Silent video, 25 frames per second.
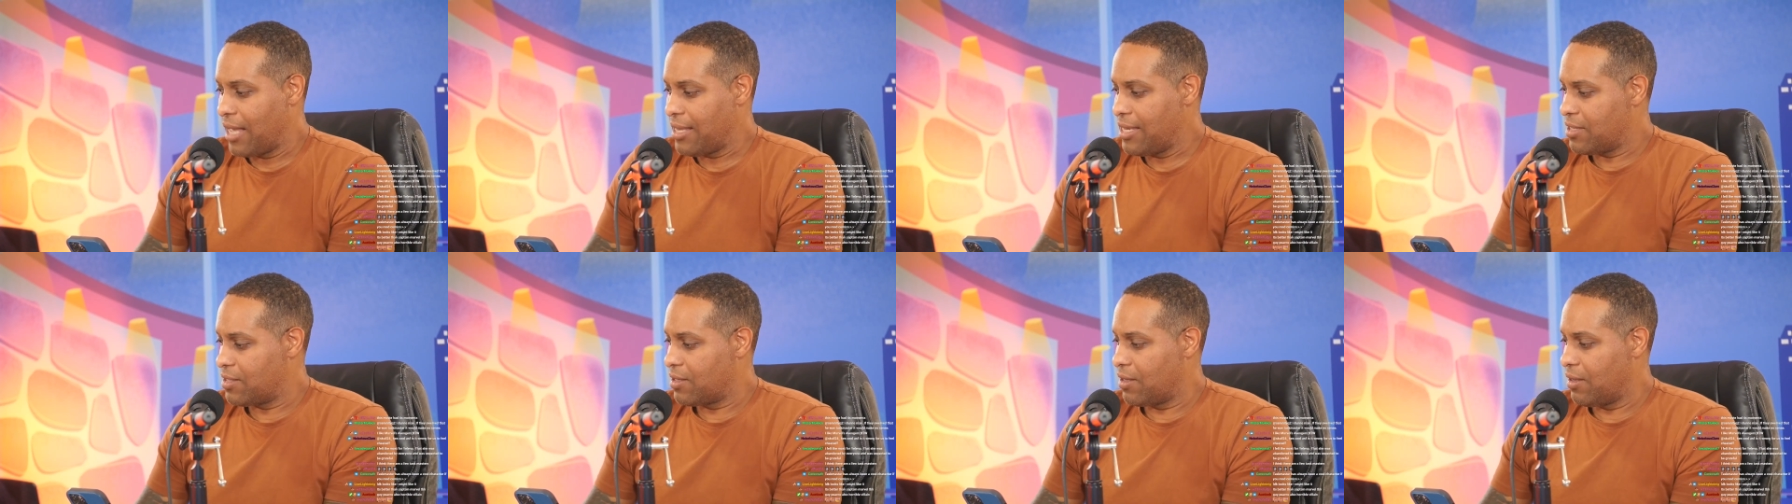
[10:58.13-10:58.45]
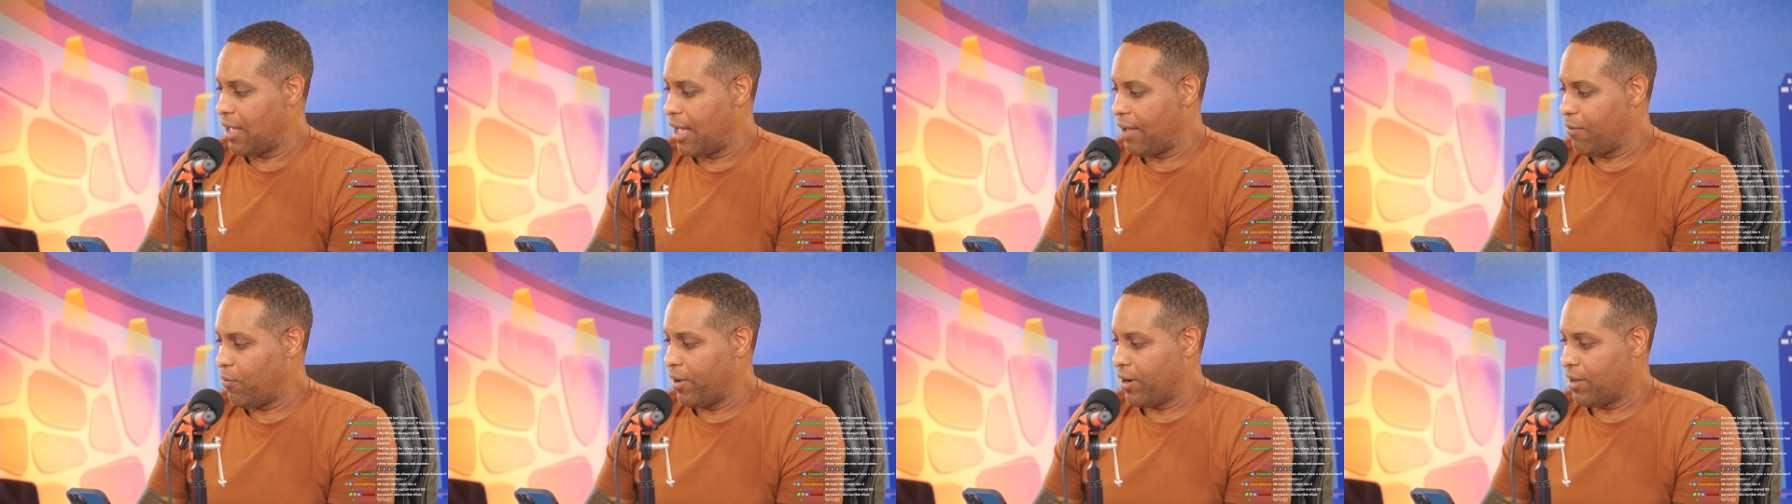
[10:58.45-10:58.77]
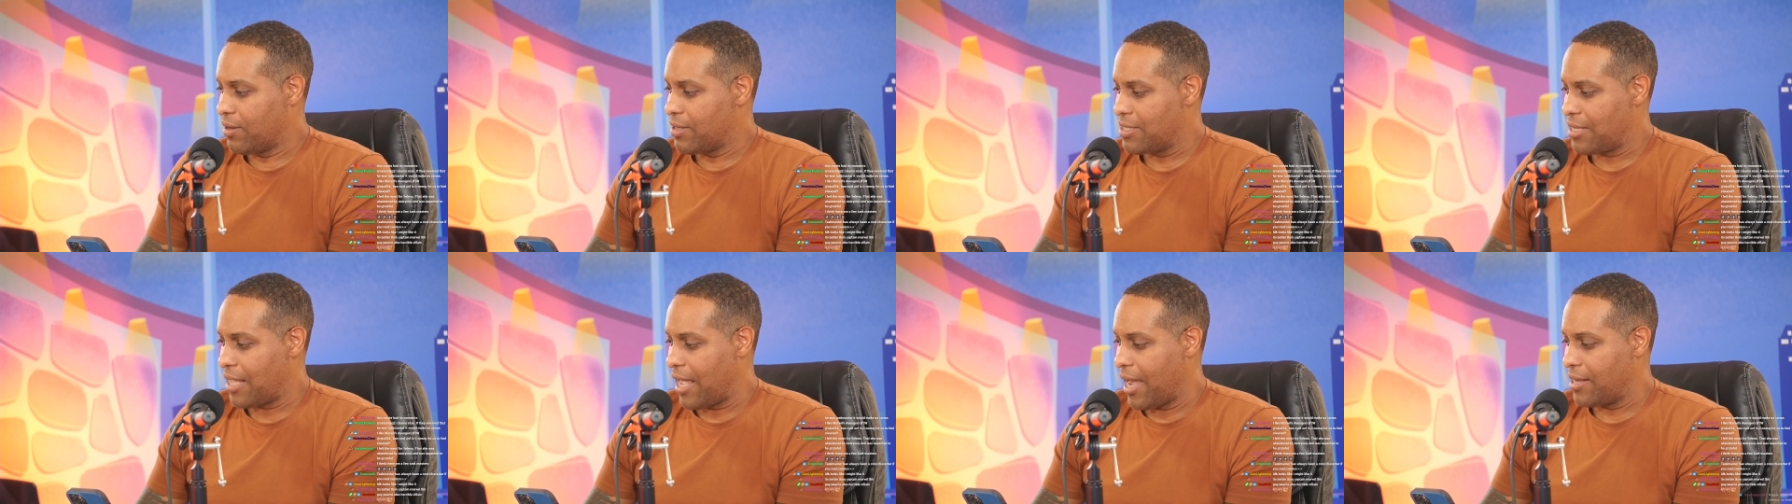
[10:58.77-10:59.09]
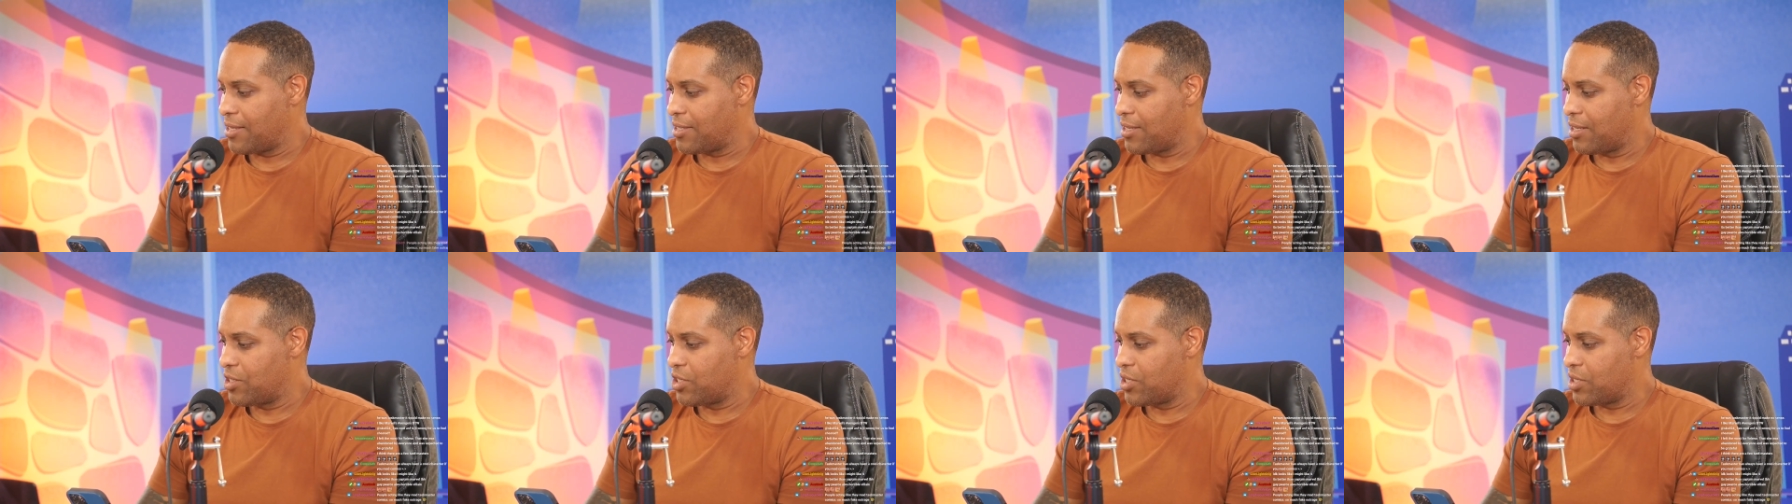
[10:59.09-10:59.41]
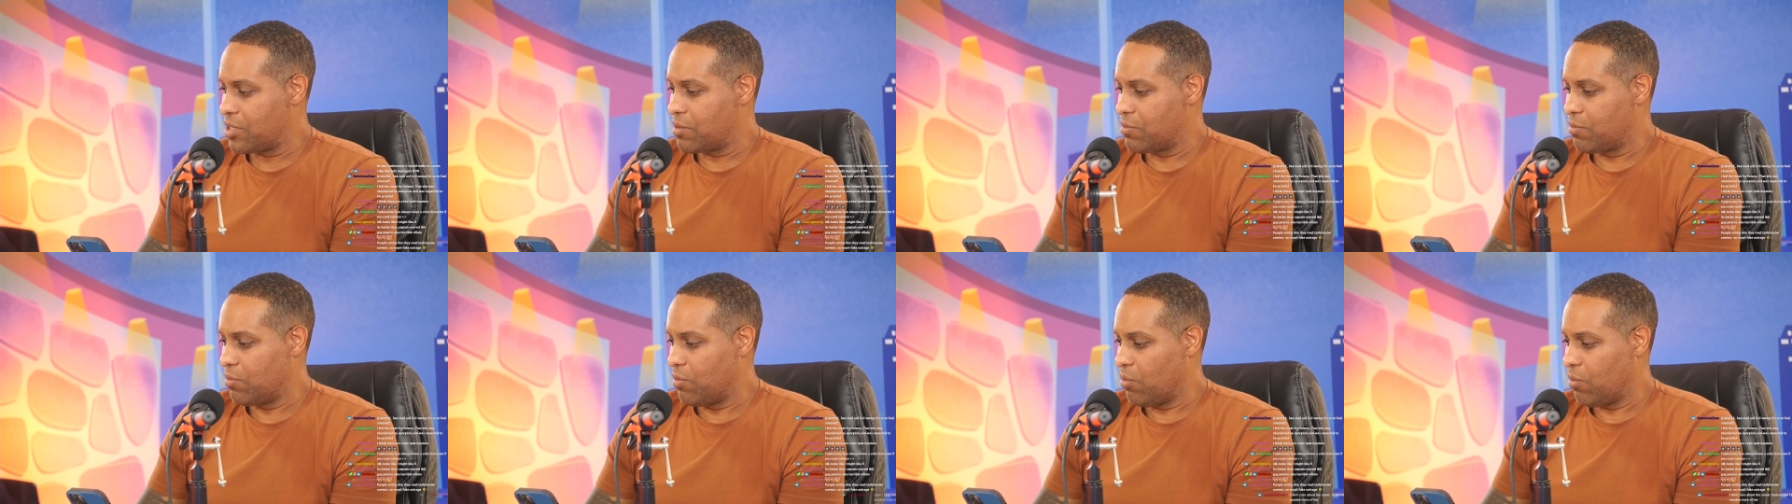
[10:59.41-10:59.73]
I just I went on sites and
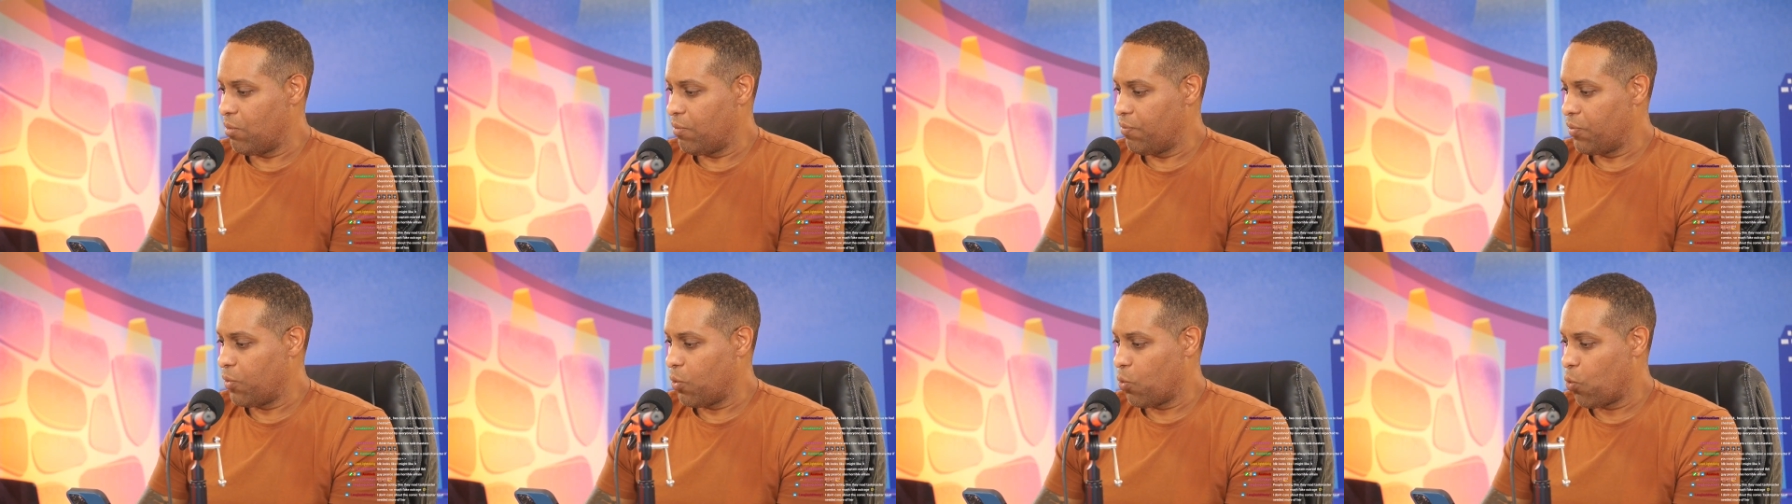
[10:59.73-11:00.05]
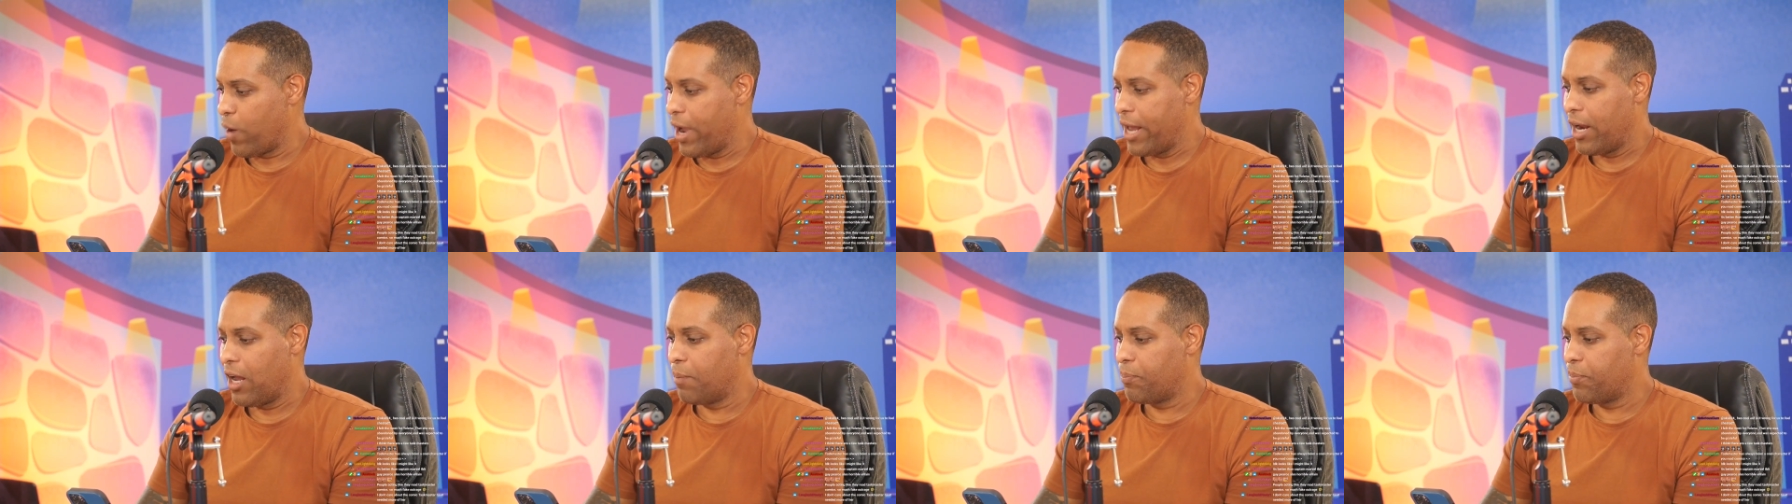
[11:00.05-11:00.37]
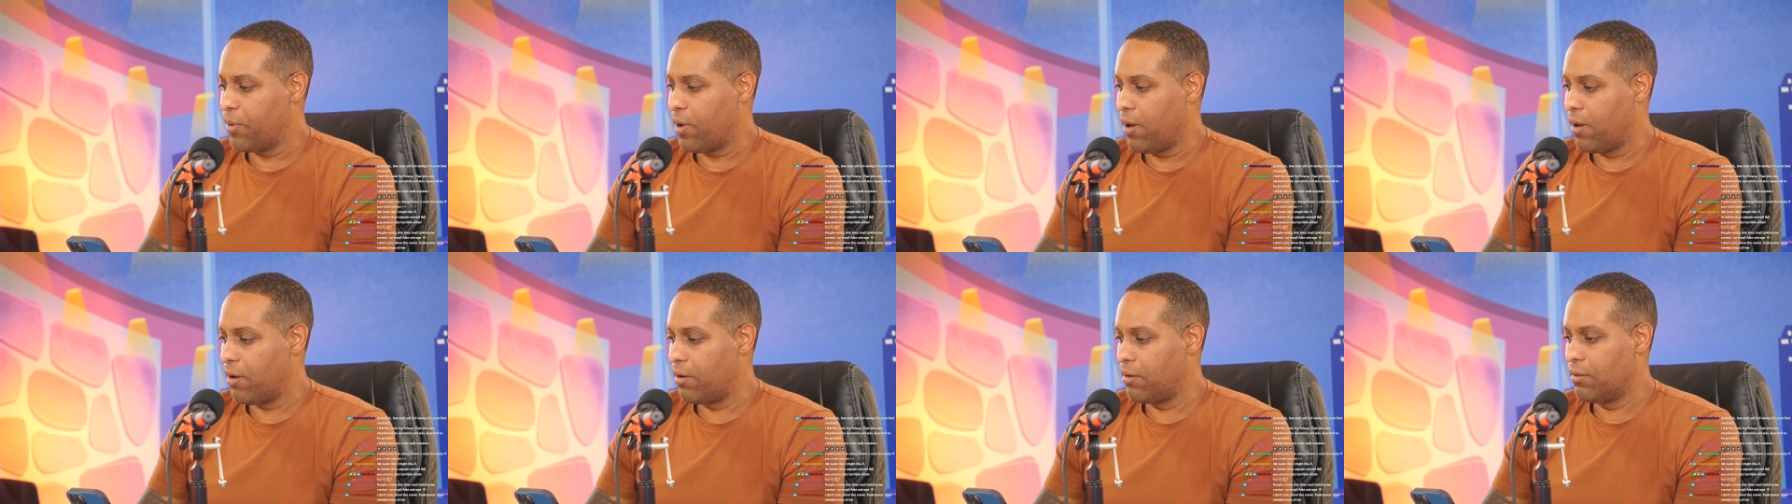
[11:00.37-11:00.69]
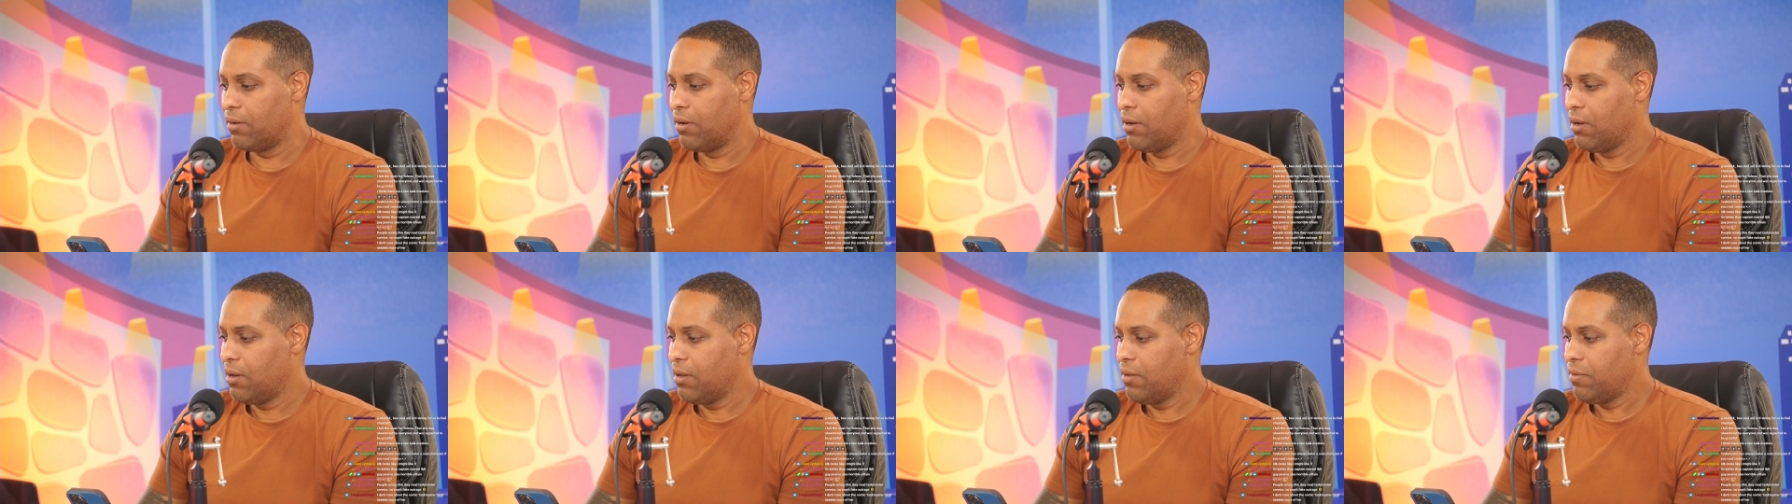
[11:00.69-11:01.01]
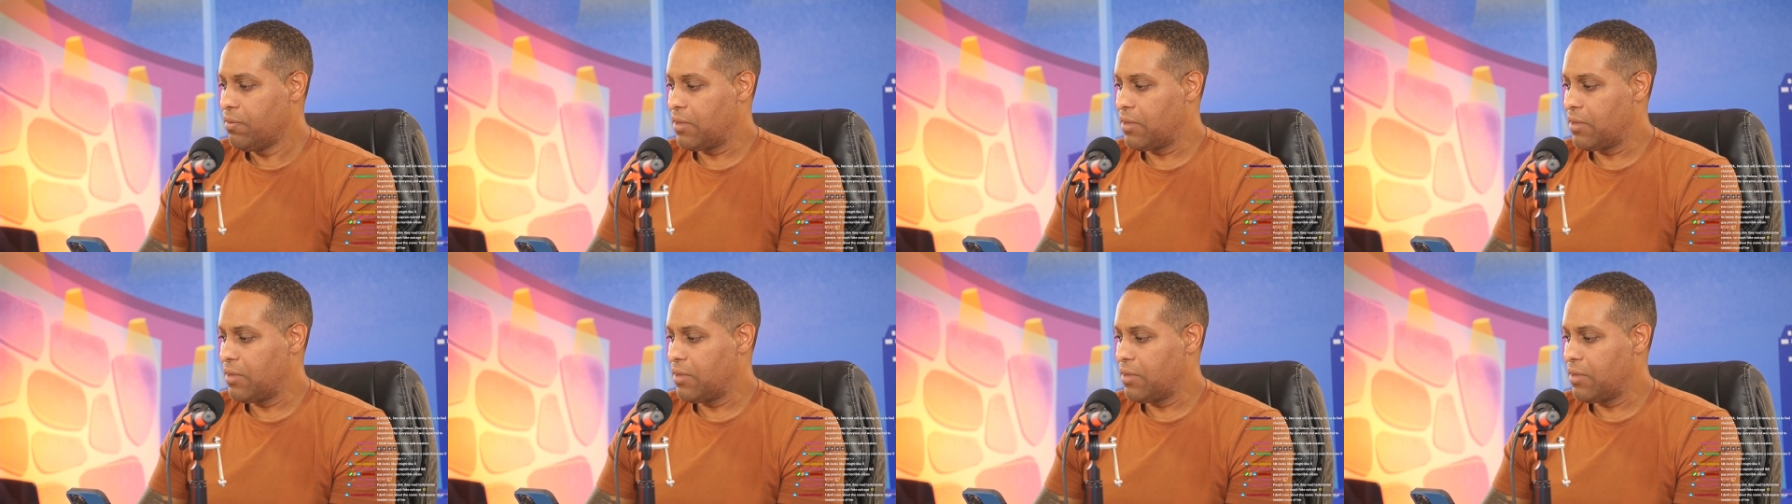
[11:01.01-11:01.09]
just read up on